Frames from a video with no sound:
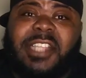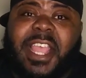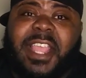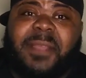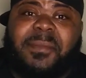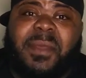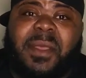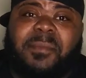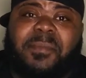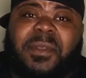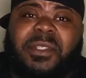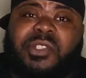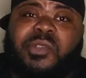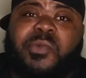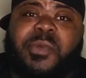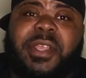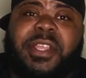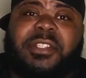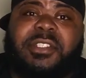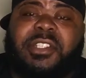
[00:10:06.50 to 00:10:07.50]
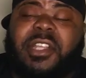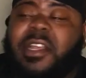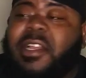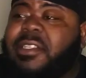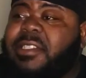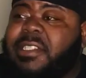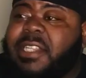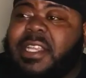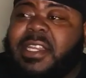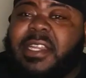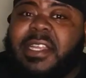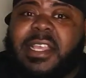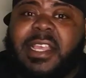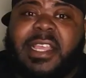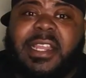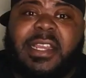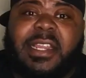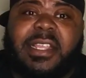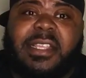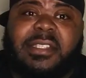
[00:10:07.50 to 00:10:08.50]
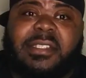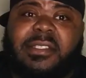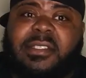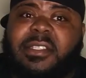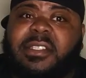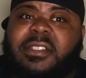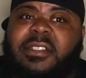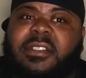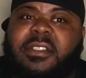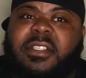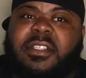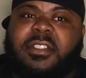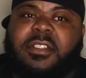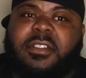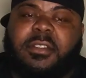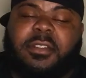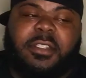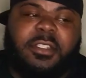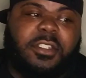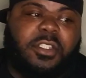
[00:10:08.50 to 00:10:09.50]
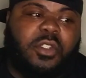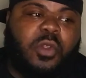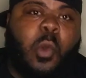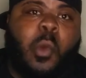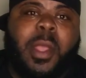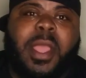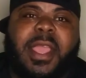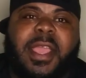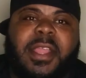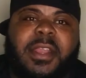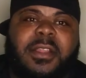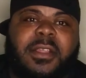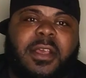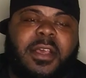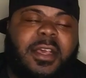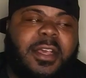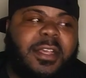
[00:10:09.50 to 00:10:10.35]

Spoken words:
segment between John Cena and these twin